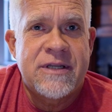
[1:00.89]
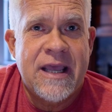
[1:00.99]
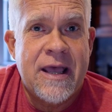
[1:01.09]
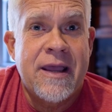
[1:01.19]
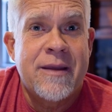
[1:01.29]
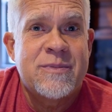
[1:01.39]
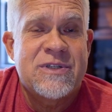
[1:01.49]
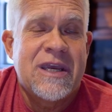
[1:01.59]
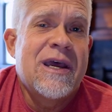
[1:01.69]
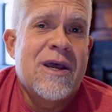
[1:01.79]

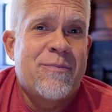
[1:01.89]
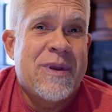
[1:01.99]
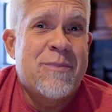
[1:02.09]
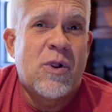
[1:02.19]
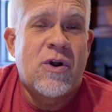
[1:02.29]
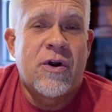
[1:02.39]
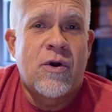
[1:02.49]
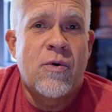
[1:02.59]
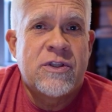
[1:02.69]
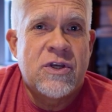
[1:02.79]
times, people are
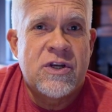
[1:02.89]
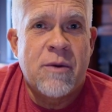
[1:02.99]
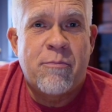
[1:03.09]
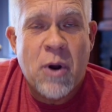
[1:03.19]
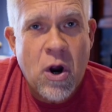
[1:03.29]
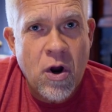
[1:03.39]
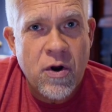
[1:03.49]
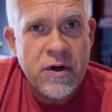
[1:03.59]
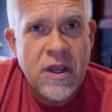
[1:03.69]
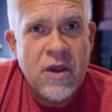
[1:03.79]
going to
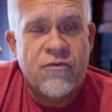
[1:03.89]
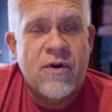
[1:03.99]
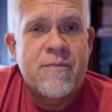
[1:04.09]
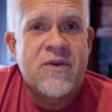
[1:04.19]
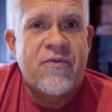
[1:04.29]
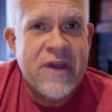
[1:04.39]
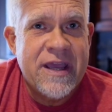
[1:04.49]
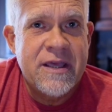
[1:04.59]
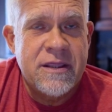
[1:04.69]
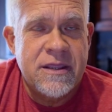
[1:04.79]
depart from the
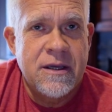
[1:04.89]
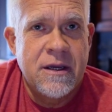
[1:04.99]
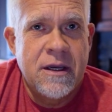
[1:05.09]
faith,